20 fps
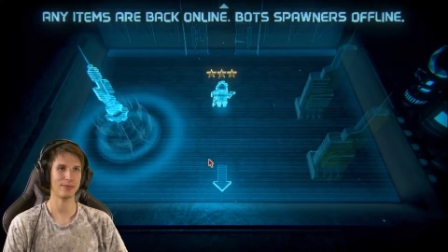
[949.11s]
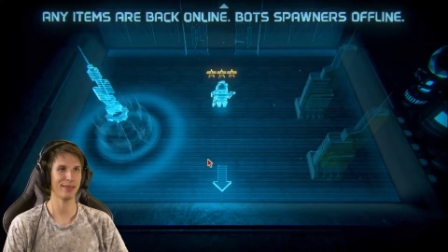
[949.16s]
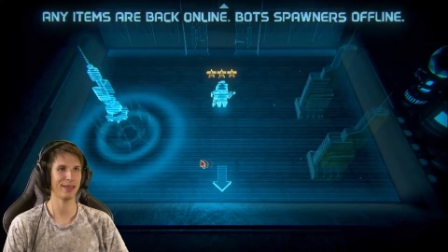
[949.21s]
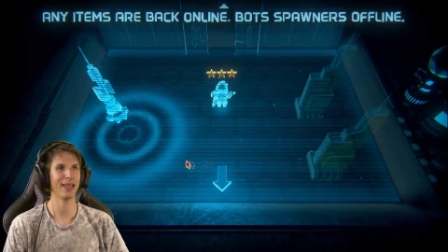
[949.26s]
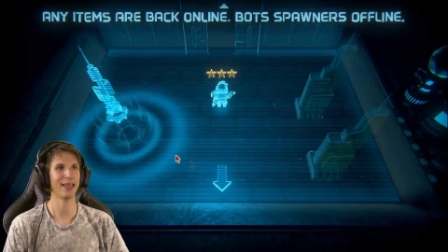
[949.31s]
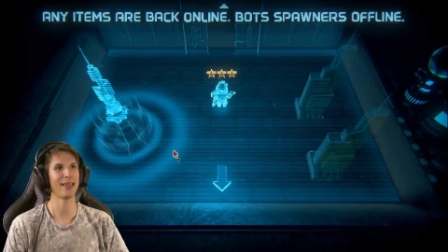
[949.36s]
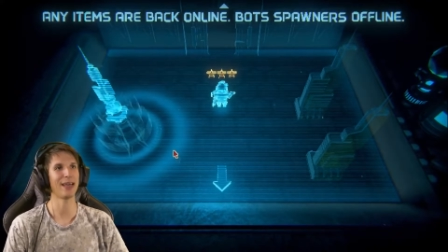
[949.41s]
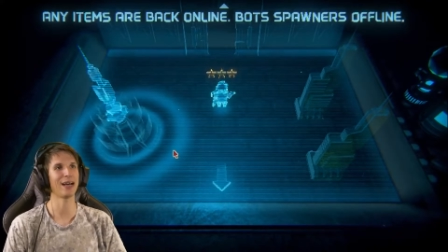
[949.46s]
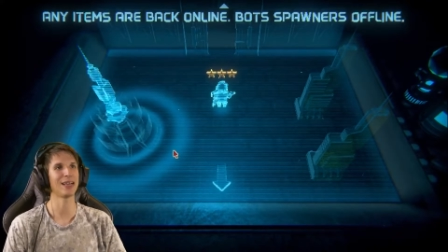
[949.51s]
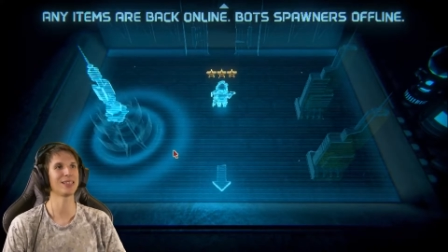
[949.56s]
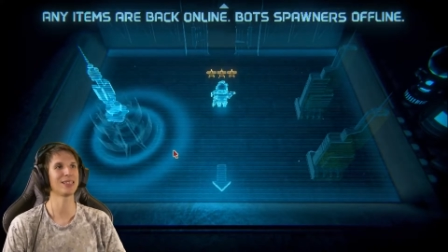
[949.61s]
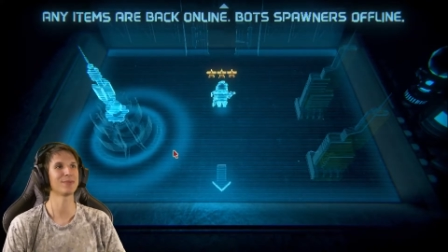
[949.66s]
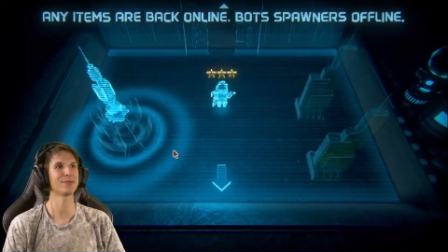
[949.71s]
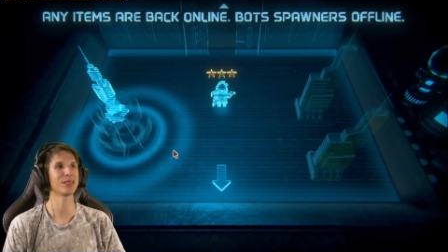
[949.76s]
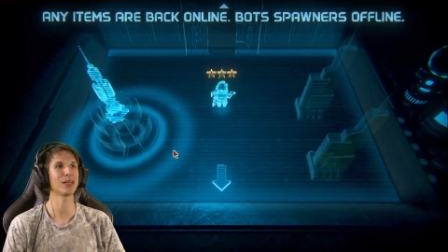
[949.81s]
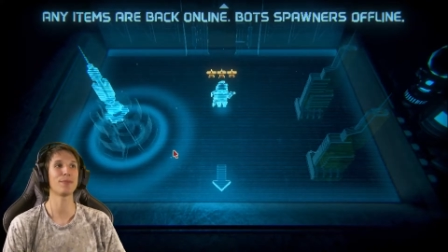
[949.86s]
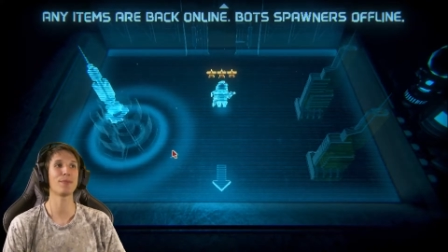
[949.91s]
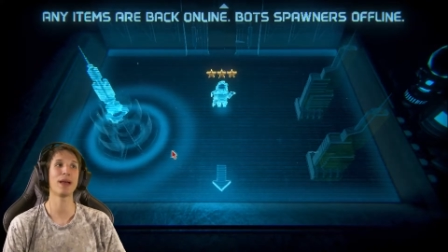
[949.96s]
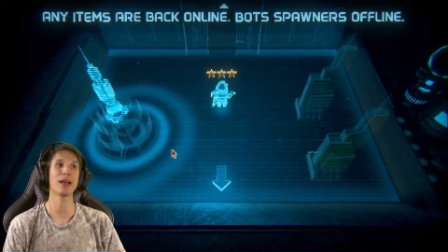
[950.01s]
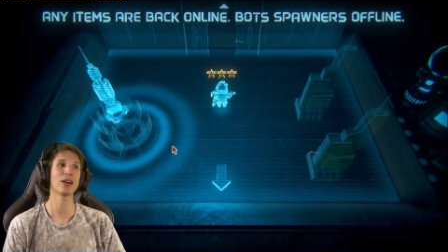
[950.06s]
Any
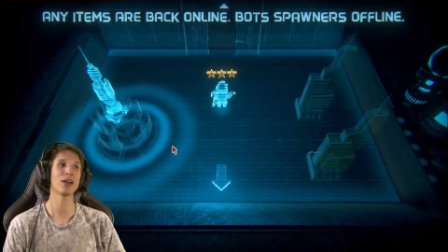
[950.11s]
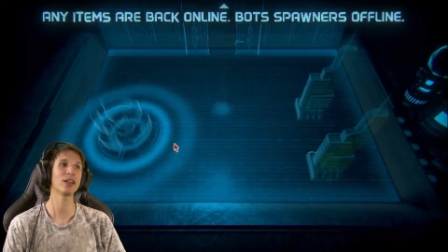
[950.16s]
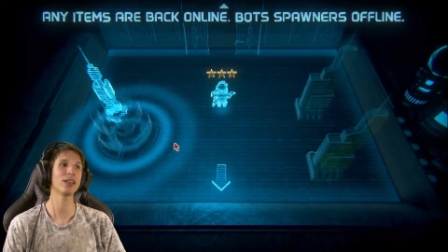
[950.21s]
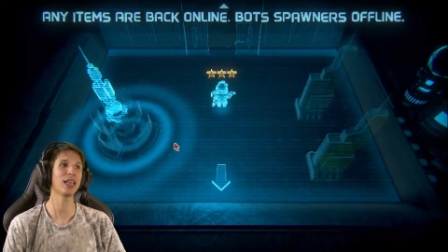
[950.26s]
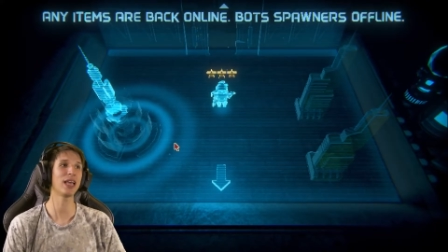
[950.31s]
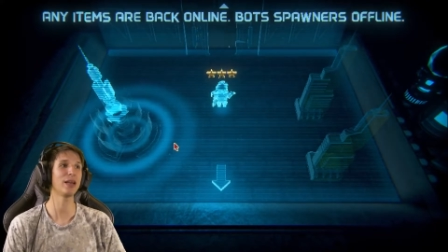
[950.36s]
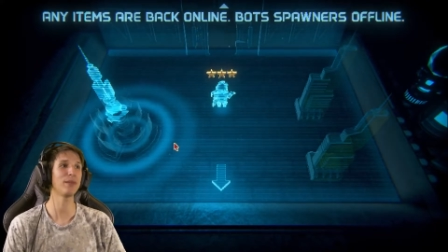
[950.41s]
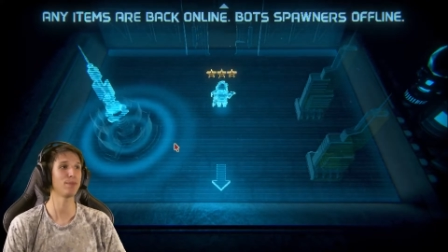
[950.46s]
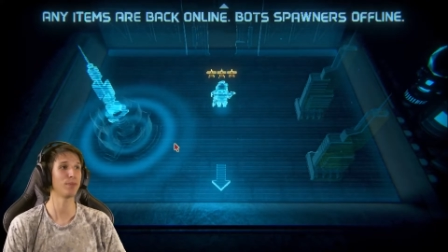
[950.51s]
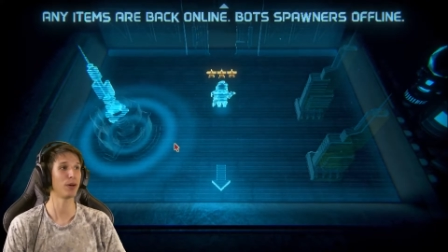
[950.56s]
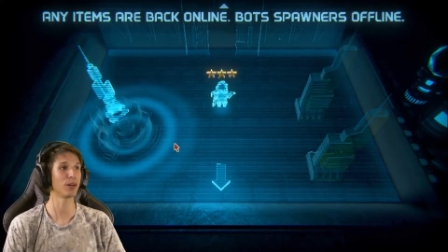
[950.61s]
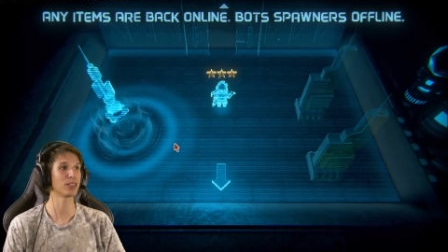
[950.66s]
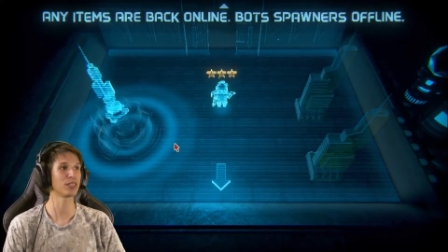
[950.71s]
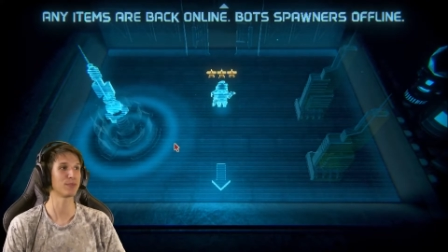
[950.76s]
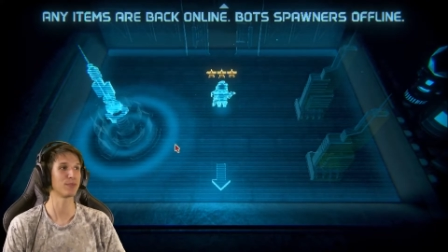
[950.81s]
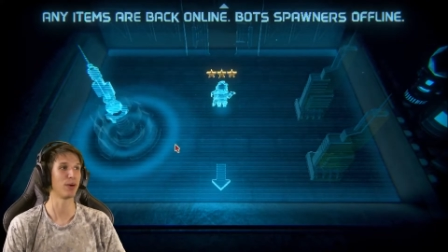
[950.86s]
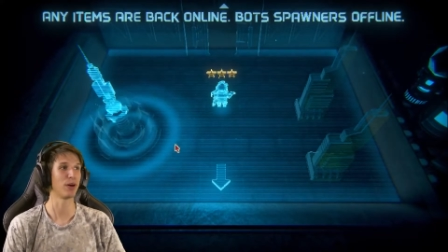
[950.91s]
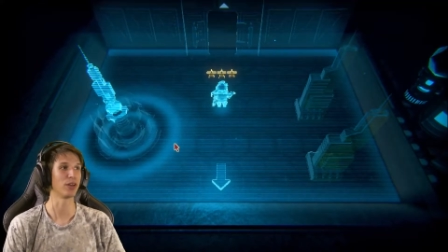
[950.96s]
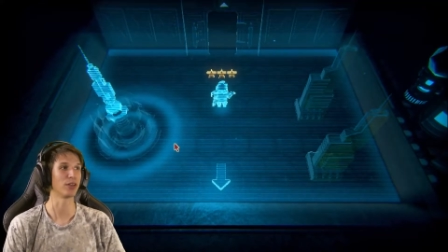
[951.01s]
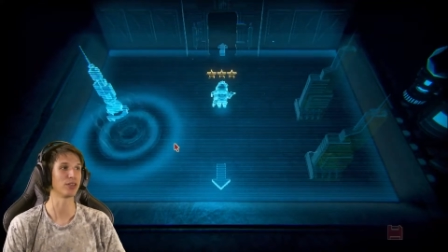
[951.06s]
items are back online, bot
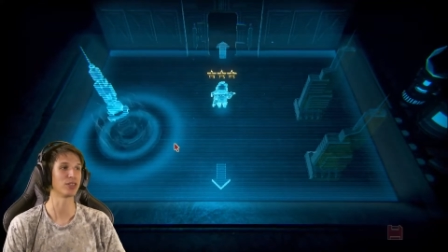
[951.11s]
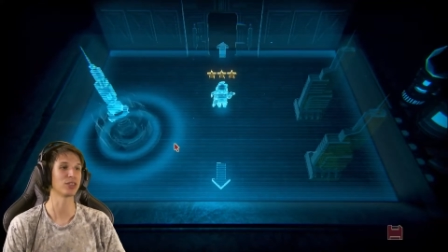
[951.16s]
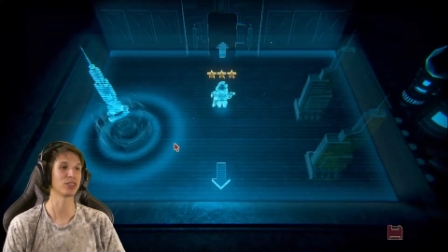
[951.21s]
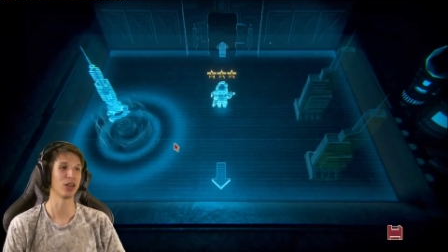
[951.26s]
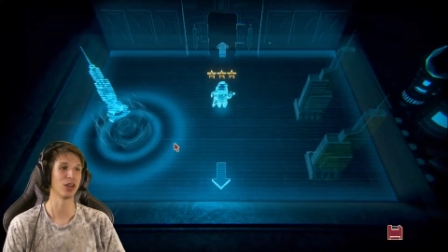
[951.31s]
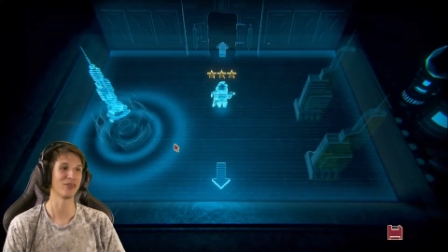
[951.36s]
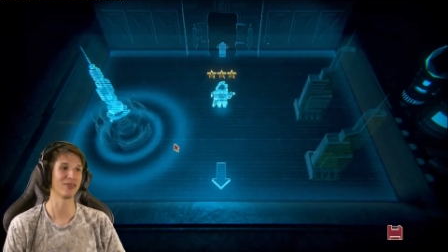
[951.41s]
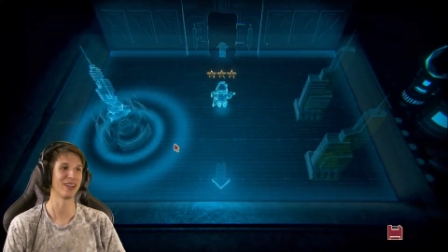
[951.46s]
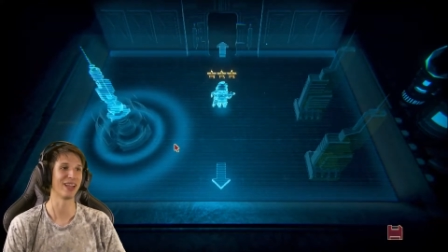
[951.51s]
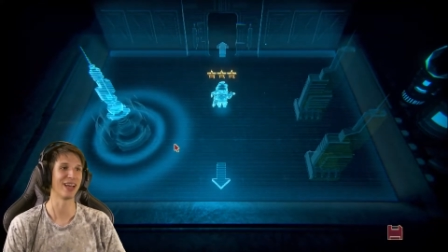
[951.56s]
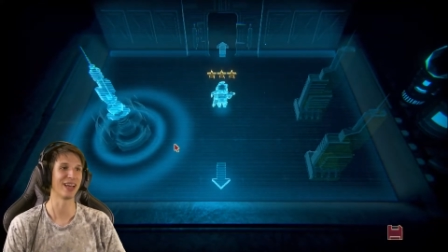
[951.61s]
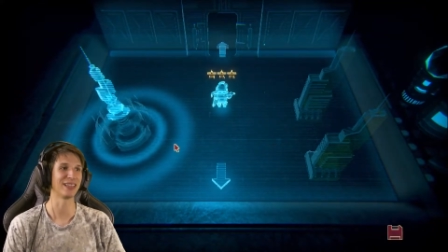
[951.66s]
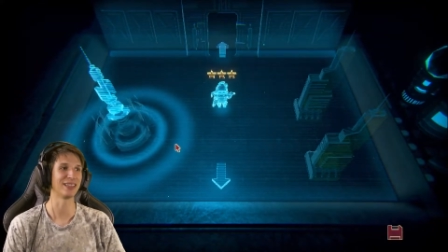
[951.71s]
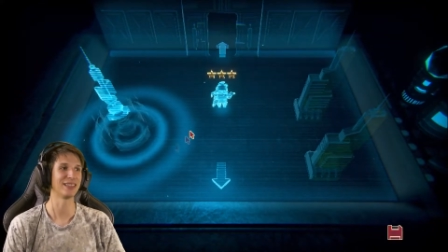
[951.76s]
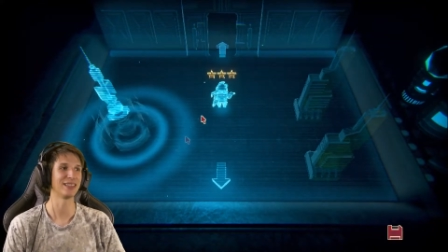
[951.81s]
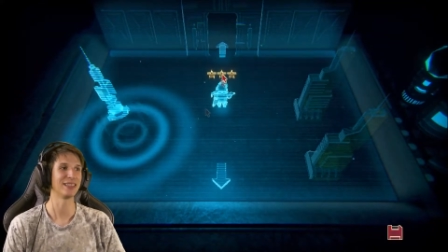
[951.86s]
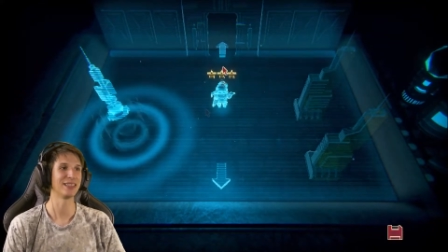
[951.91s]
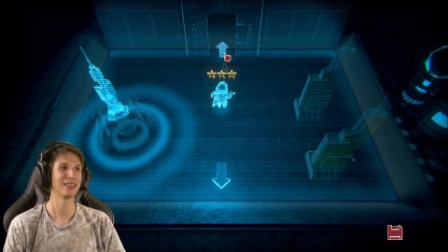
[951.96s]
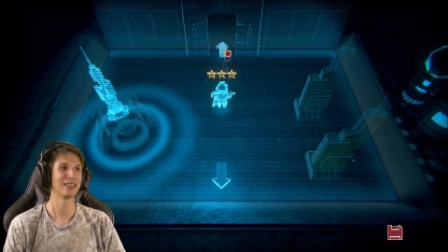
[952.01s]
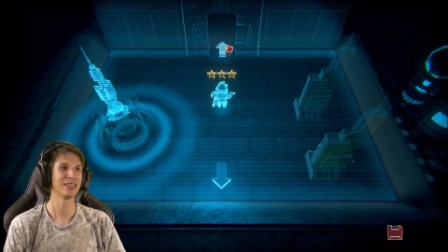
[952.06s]
spawners offline.
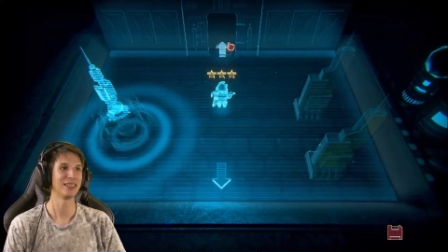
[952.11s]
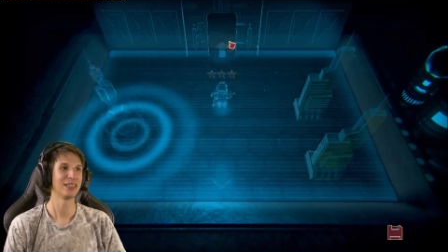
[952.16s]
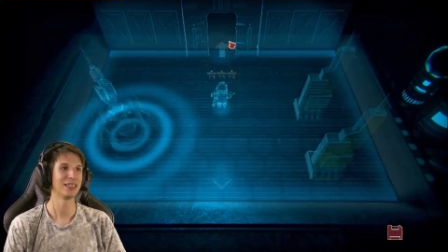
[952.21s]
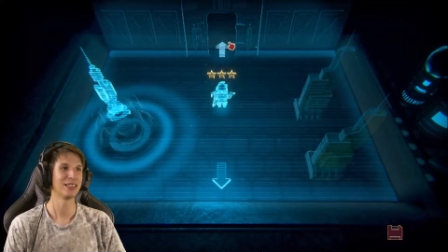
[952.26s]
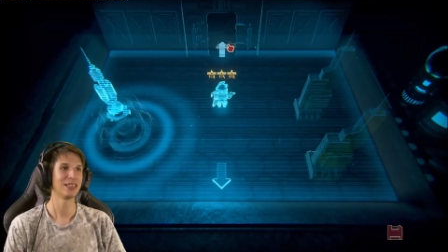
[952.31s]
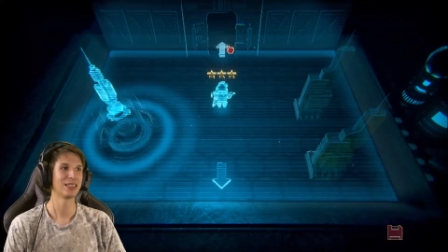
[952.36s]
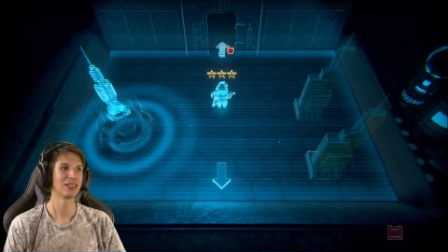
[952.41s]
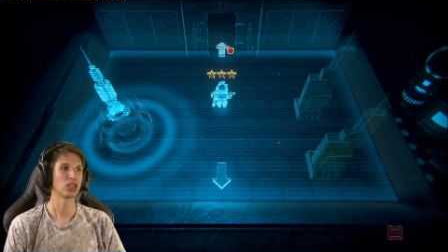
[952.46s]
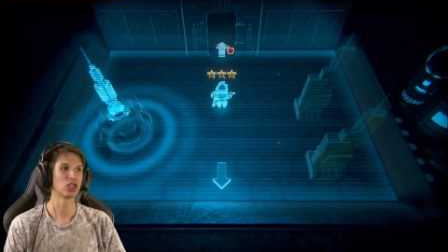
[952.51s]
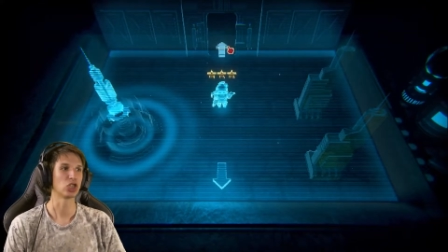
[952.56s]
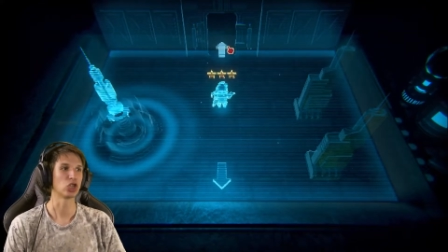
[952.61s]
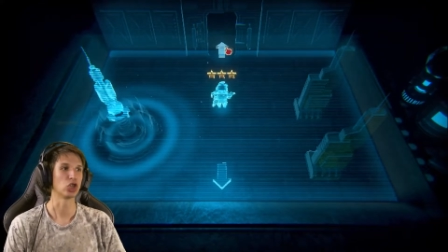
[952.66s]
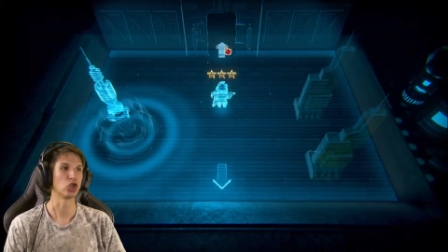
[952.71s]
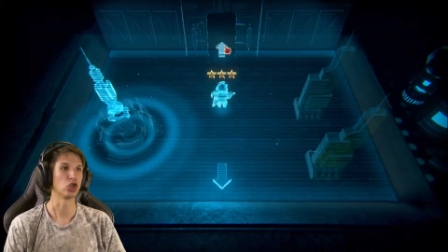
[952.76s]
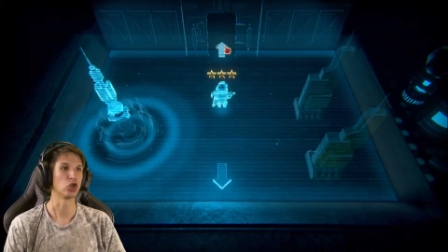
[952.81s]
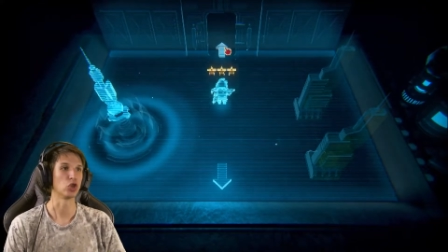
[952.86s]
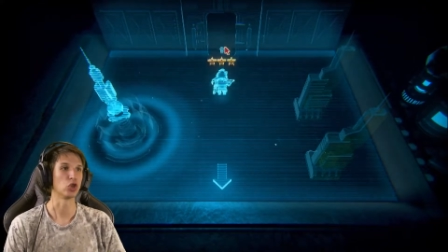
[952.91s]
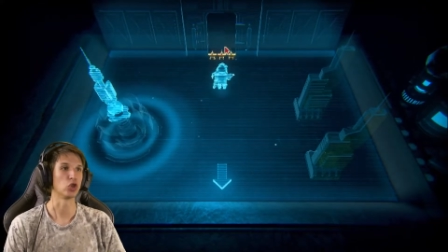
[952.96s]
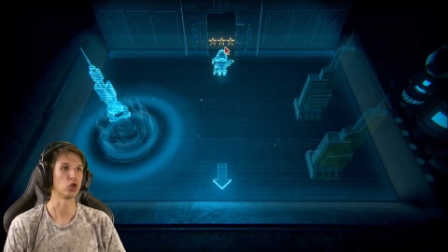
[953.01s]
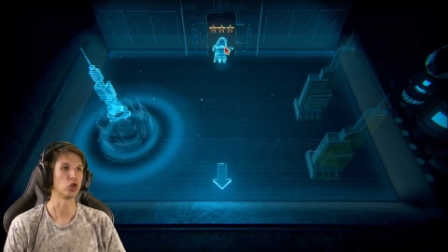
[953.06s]

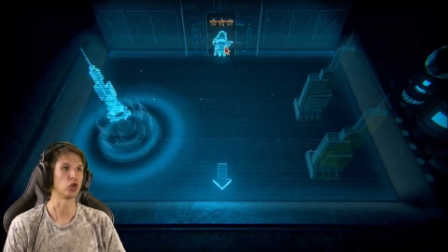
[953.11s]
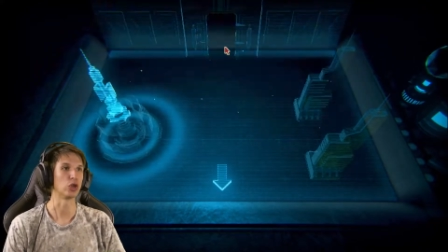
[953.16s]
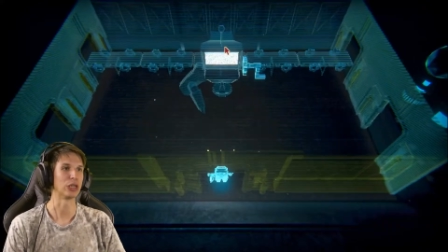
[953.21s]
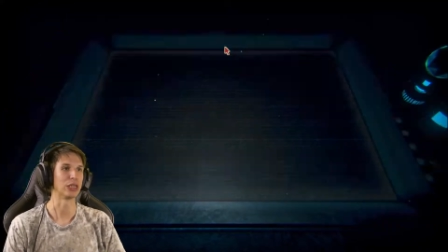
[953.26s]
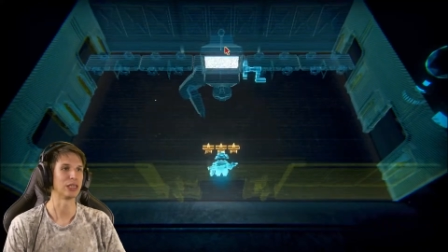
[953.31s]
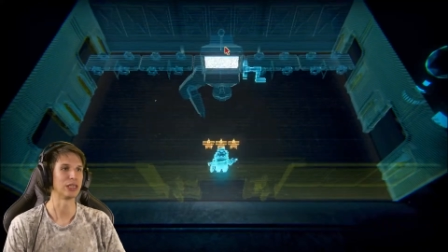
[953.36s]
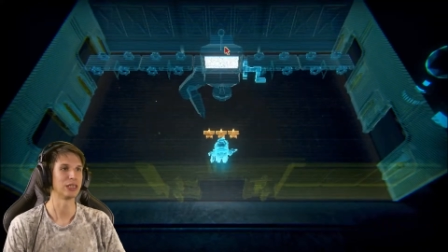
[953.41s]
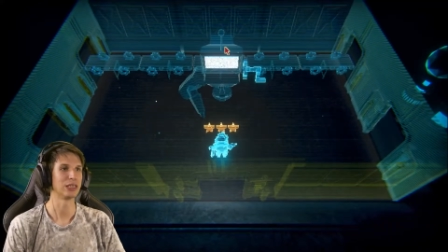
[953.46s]
Cool.